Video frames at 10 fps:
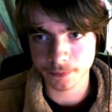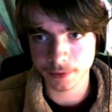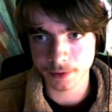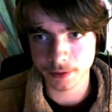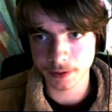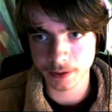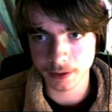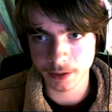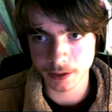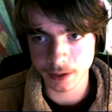
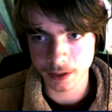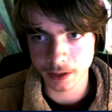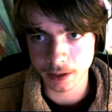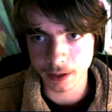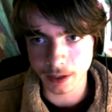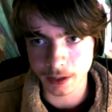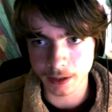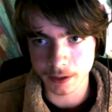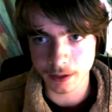(no one is talking)